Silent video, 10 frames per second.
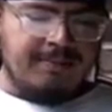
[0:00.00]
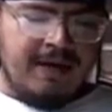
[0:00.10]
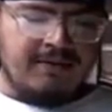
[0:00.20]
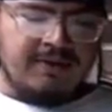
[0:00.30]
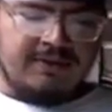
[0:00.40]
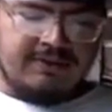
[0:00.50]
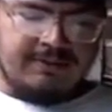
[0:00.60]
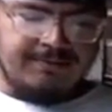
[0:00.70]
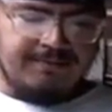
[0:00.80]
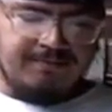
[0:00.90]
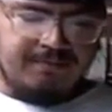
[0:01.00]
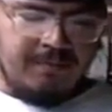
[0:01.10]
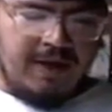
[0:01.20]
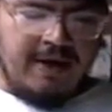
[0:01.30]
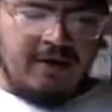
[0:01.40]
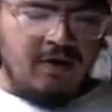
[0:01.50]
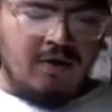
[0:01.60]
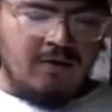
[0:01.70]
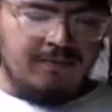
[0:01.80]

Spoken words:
about this at all.